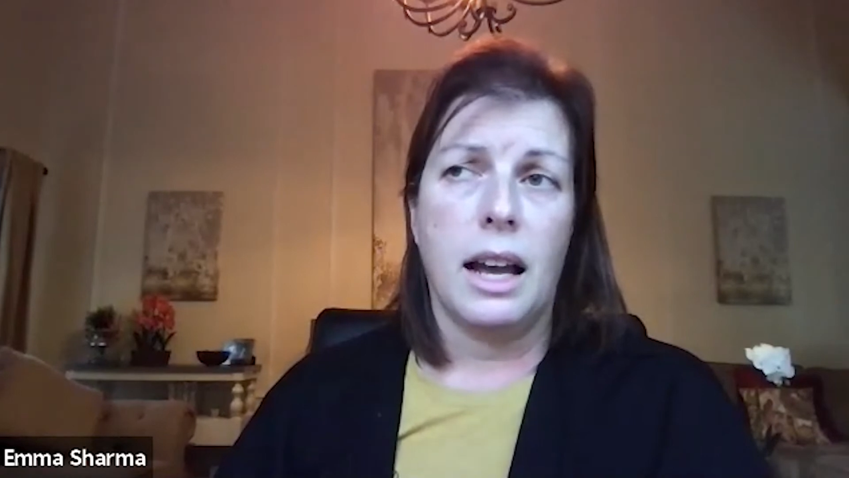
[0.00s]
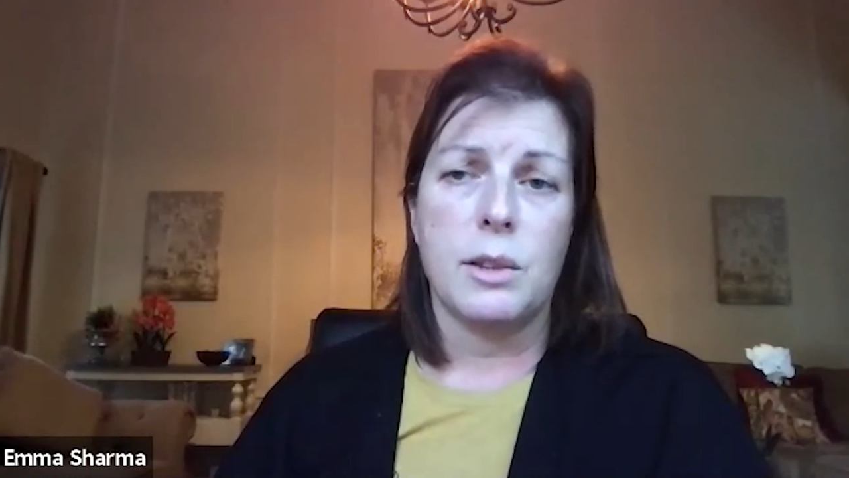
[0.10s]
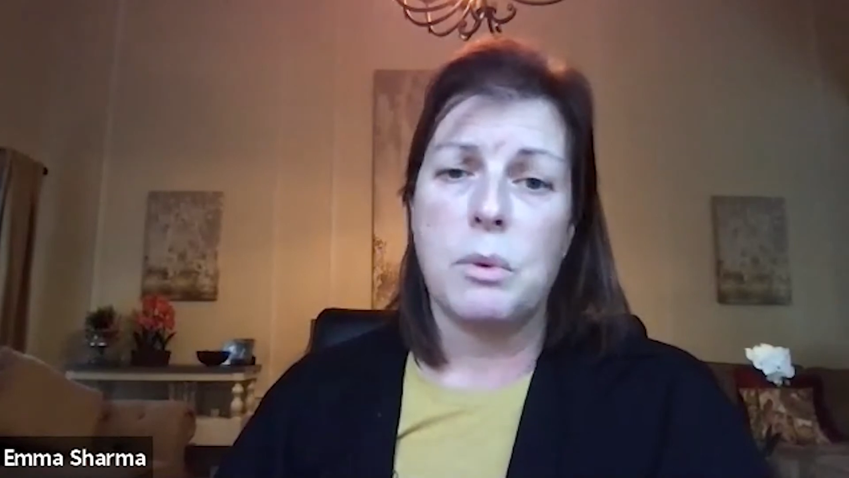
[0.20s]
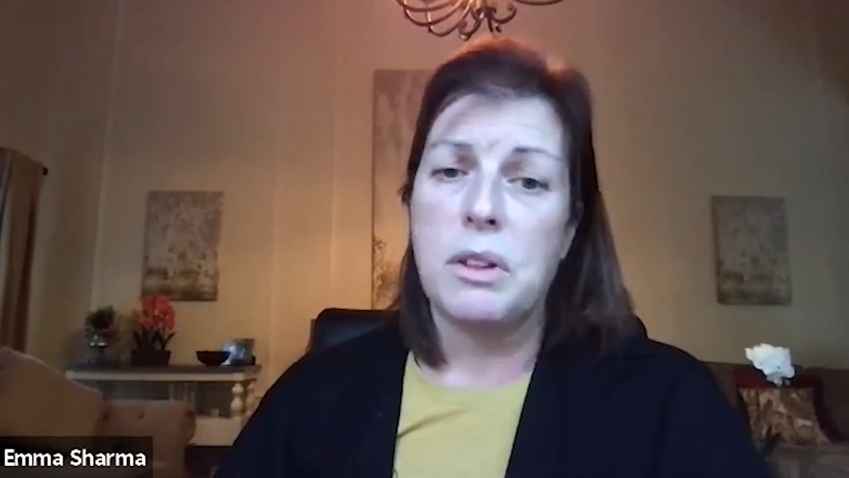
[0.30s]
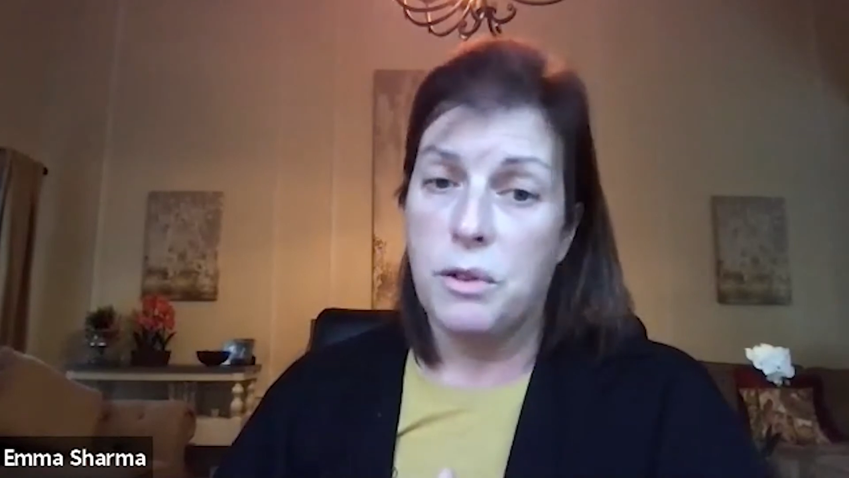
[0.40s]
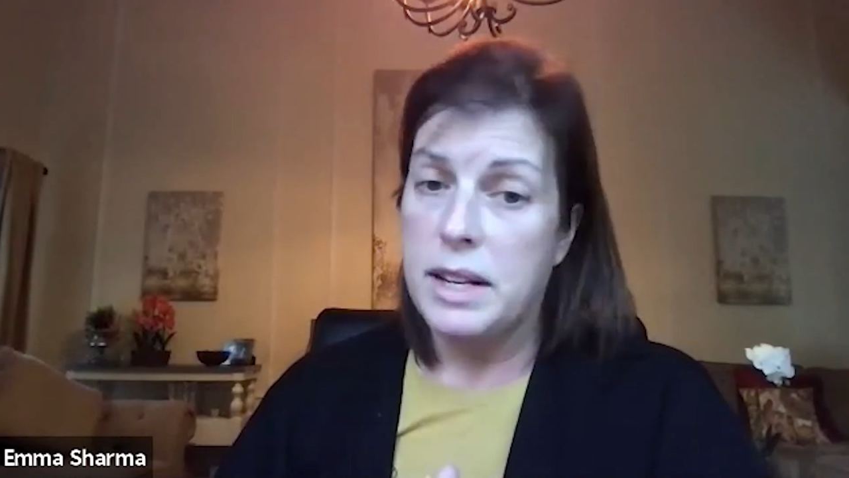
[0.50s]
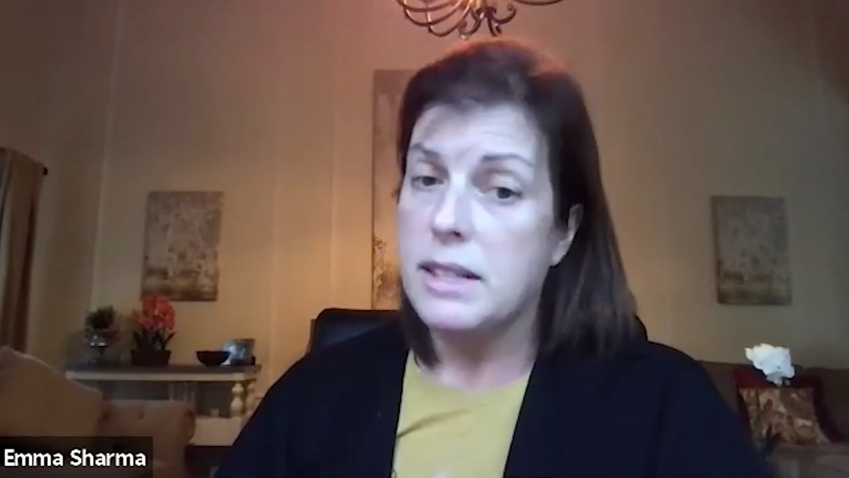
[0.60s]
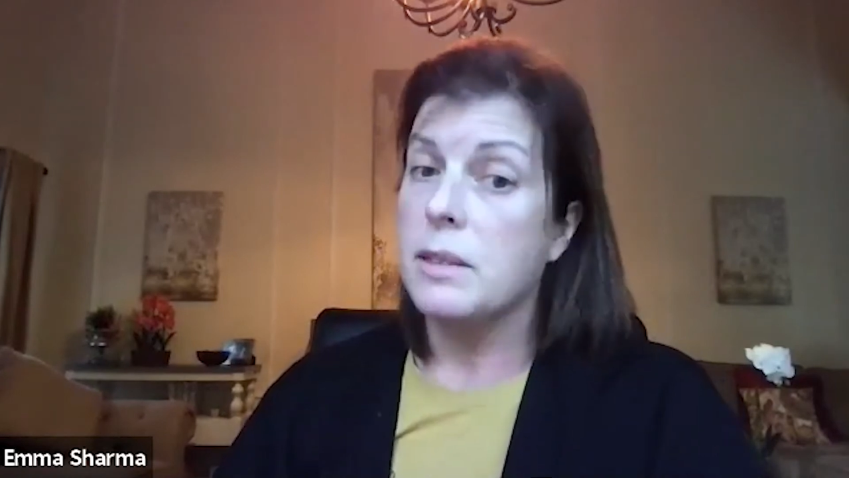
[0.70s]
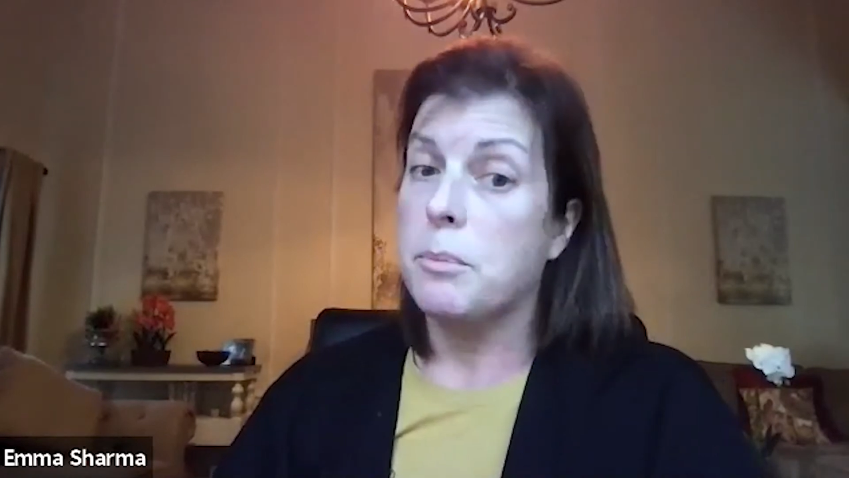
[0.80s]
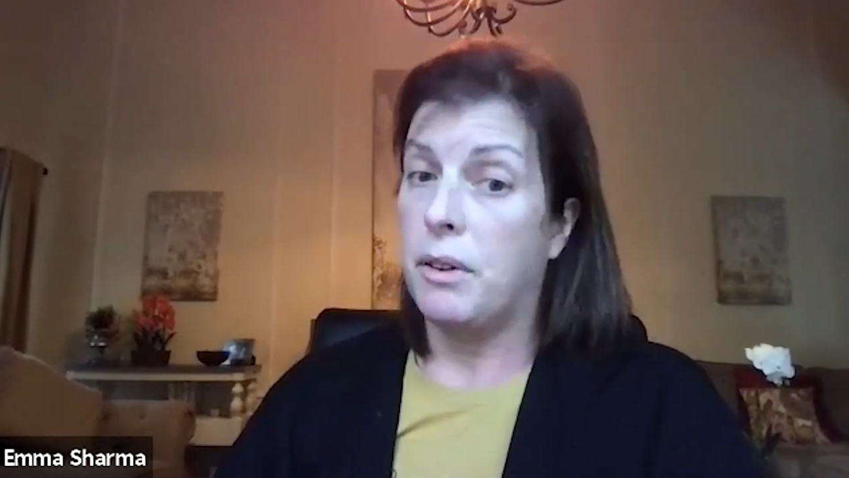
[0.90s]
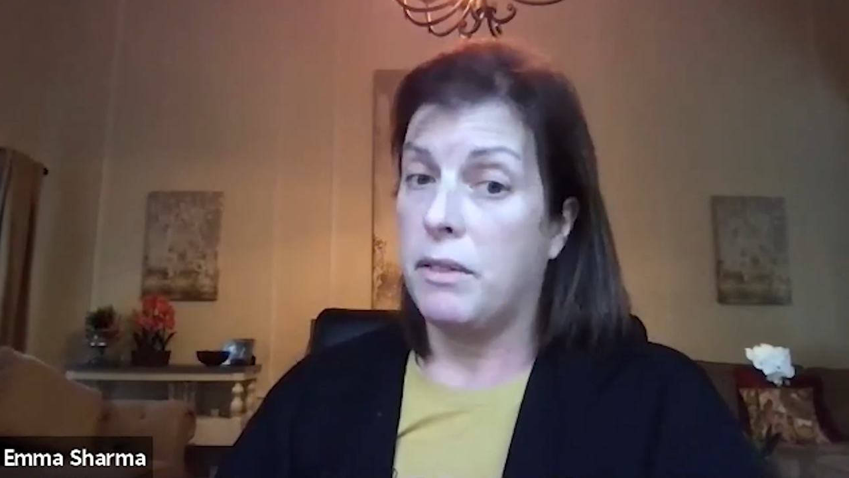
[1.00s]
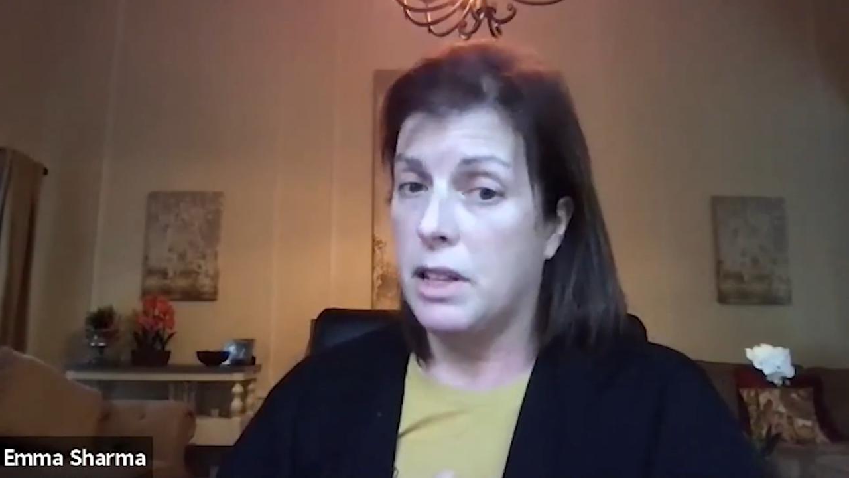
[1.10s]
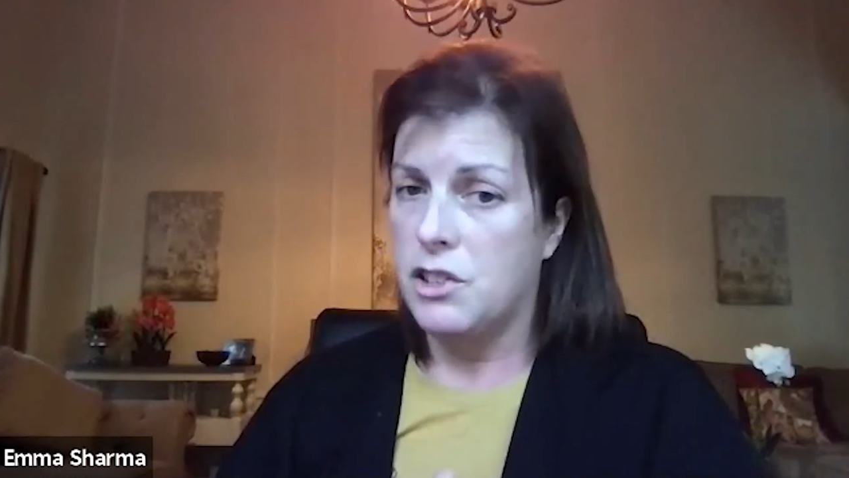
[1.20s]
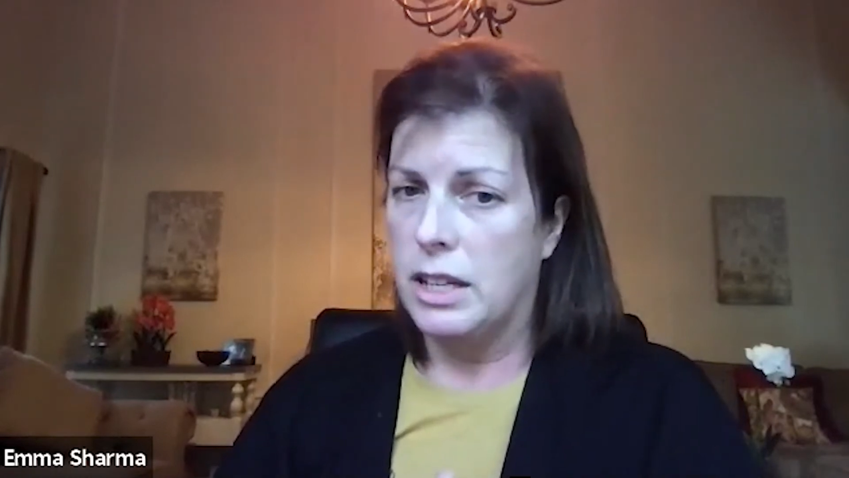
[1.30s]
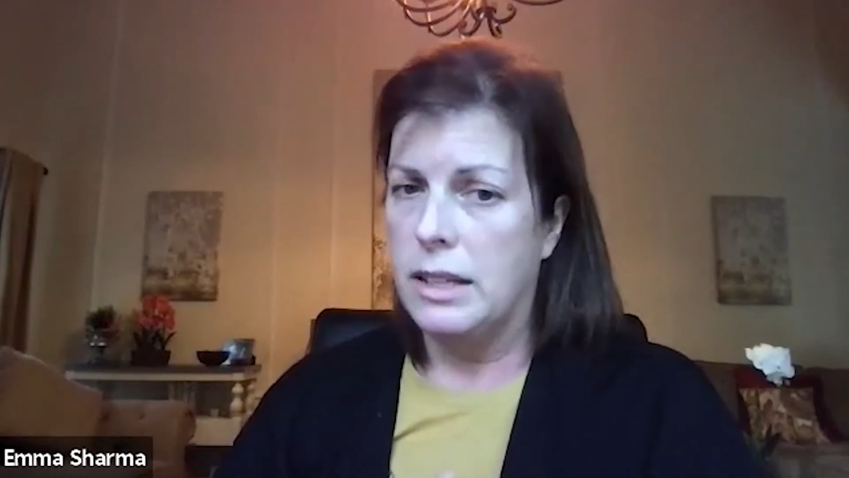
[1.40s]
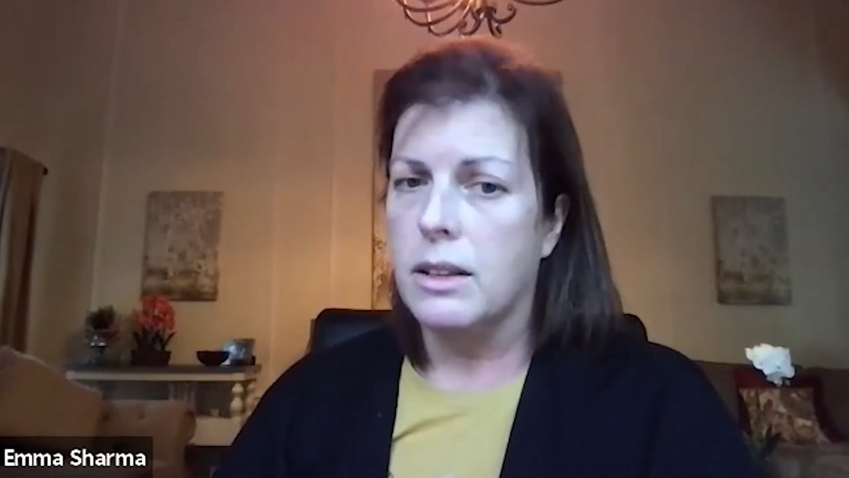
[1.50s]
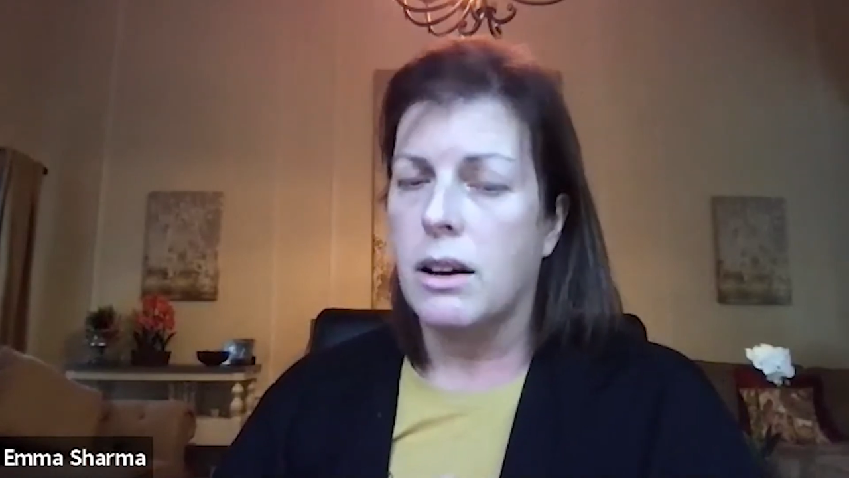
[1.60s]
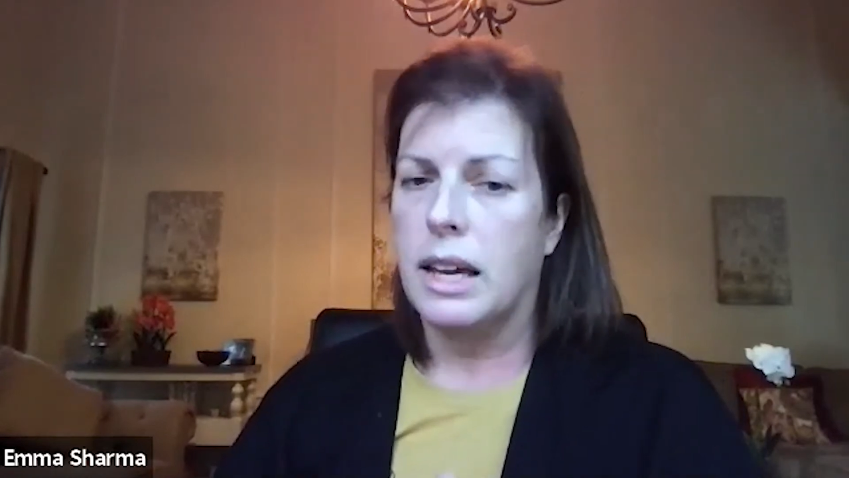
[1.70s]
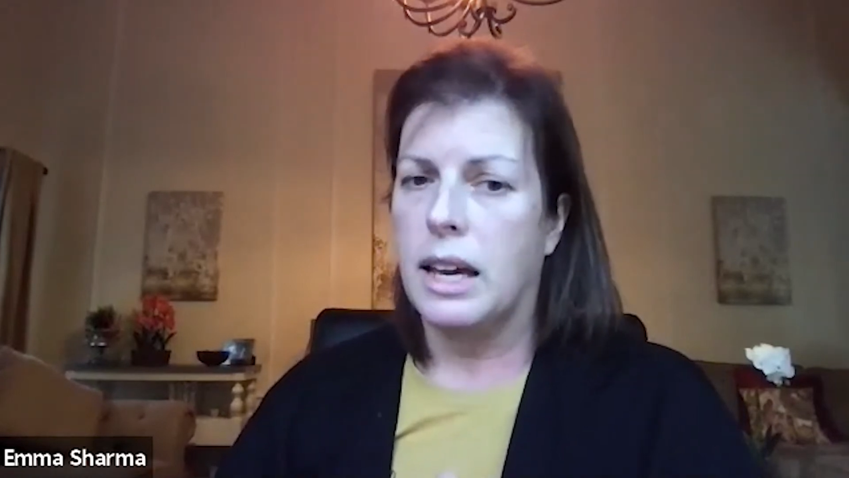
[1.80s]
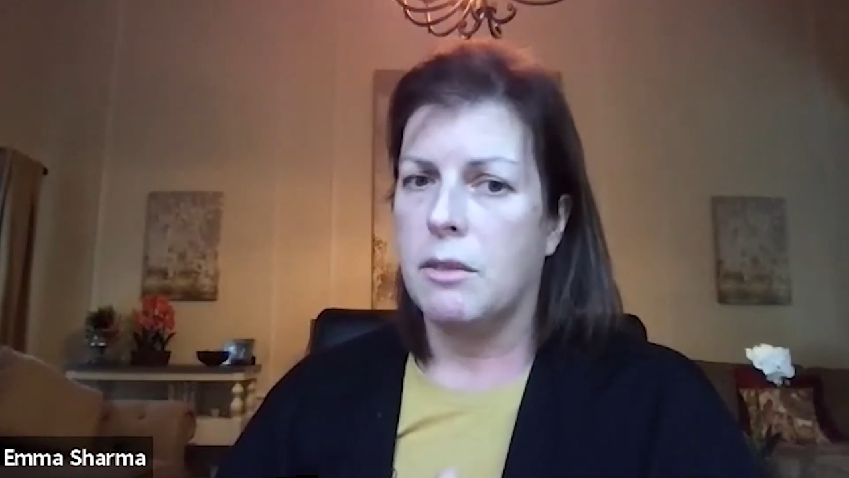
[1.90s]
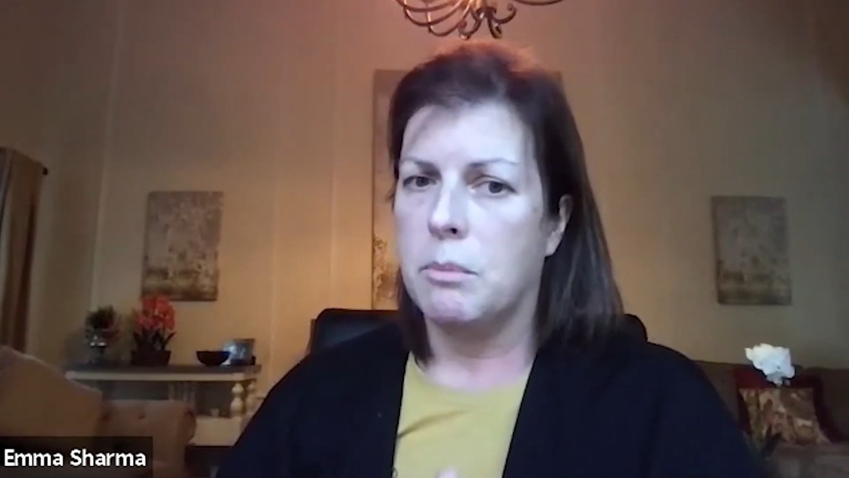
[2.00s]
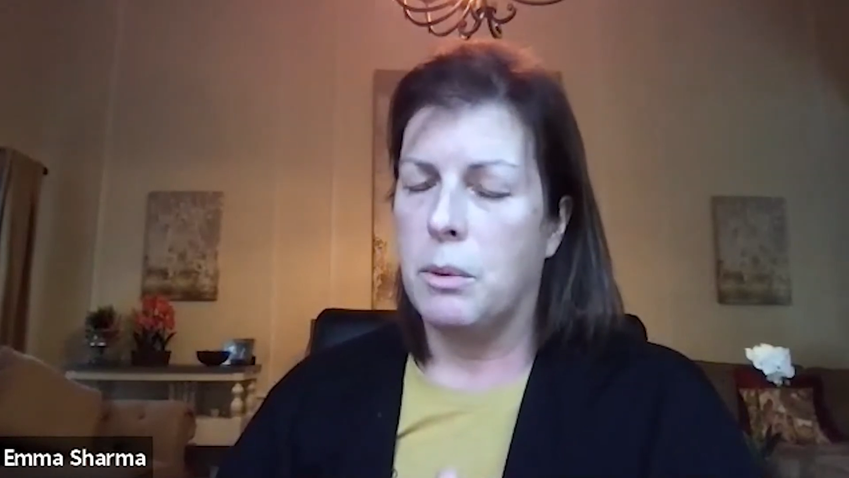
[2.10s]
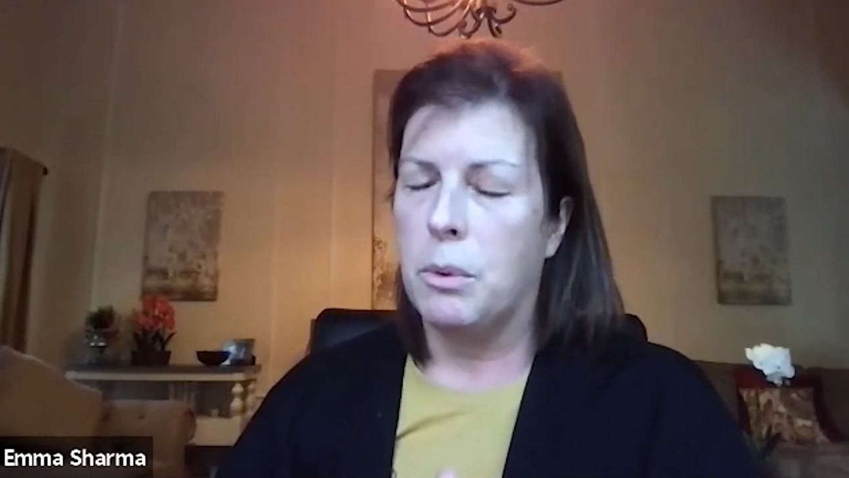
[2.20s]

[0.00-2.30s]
one of the greatest privileges God gave me.